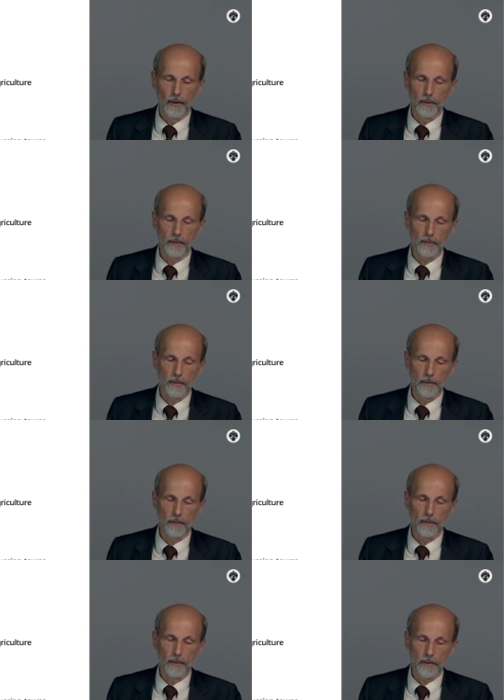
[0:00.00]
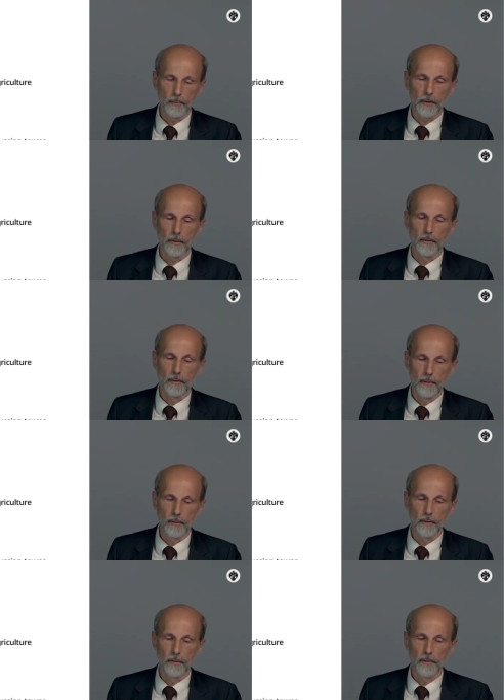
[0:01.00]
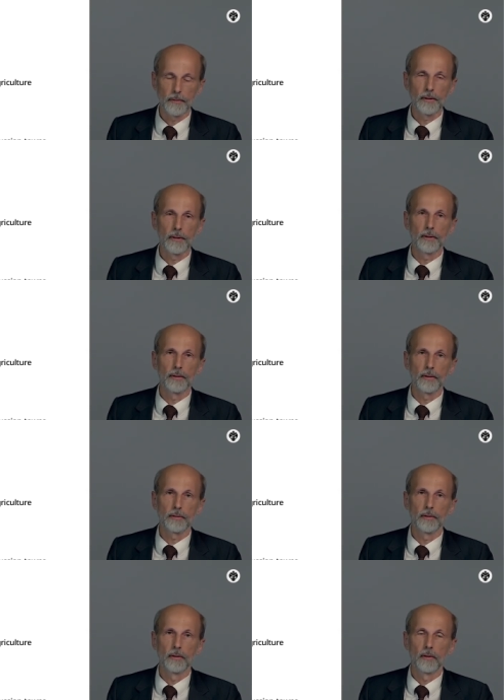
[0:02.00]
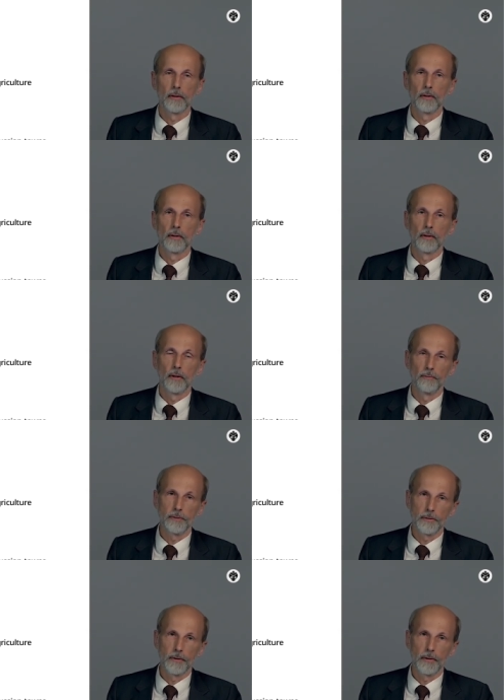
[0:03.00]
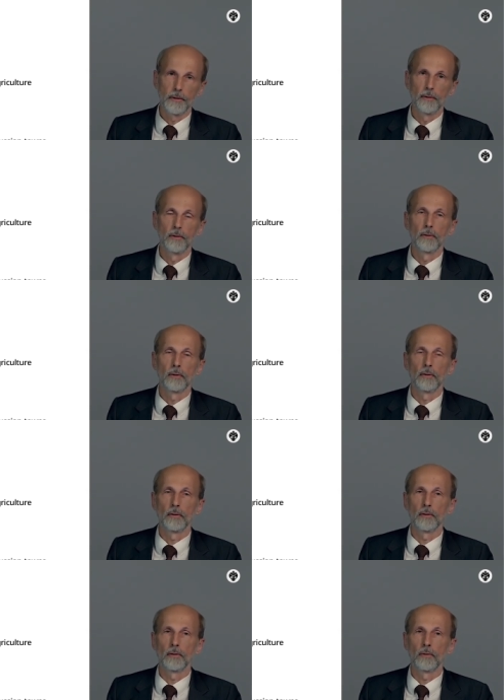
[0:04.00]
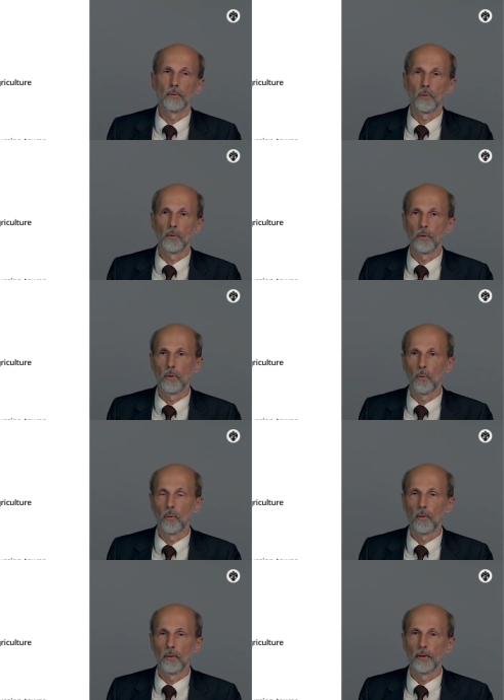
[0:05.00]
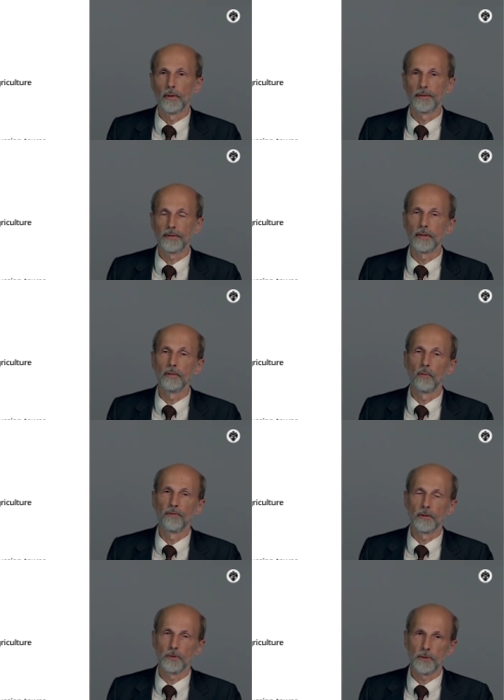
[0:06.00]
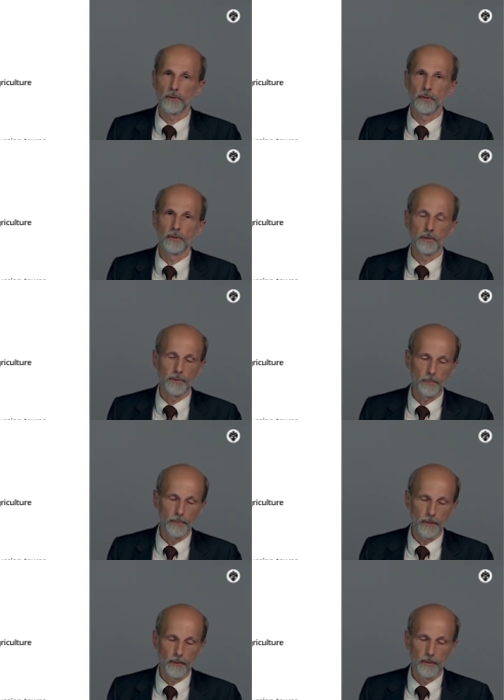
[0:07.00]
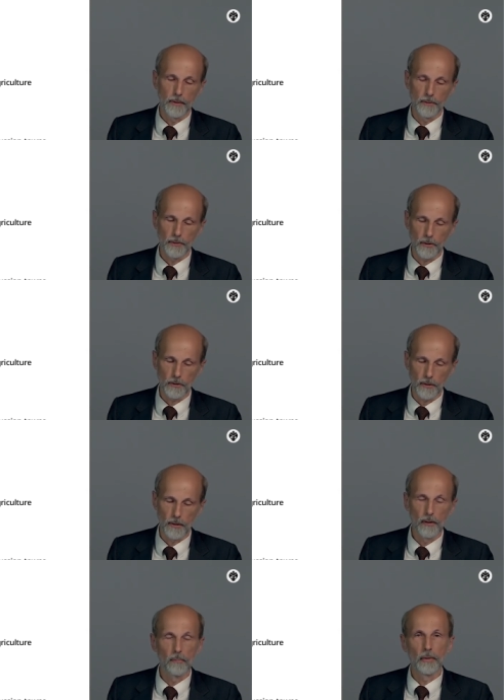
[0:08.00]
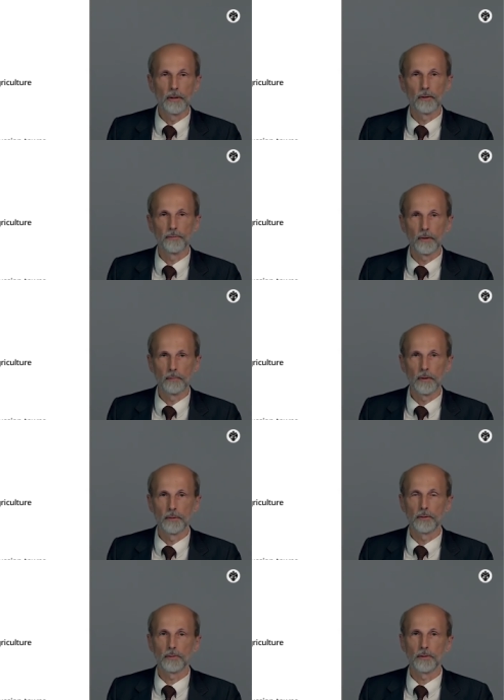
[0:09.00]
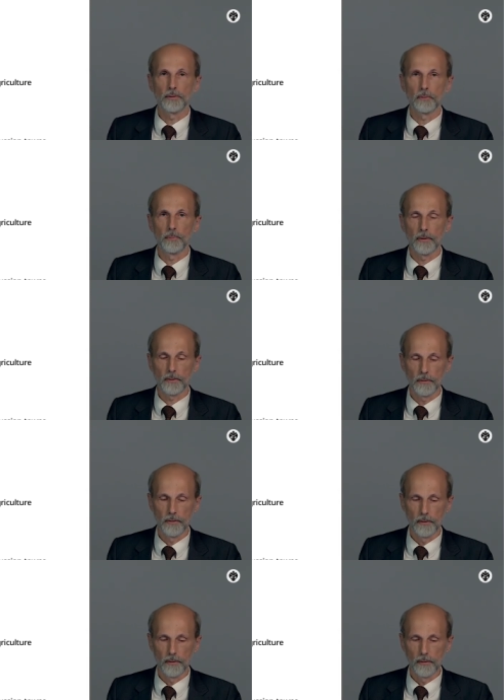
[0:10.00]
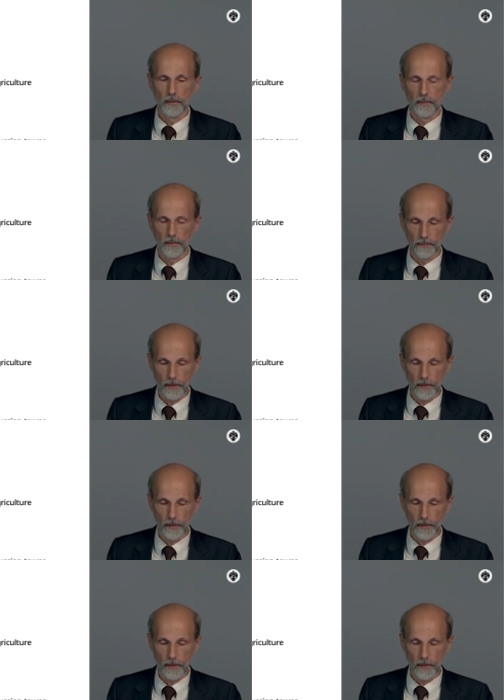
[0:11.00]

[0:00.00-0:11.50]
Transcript: and uh, let me say that every day uh, three villages disappear in Russia, many of them in the central part of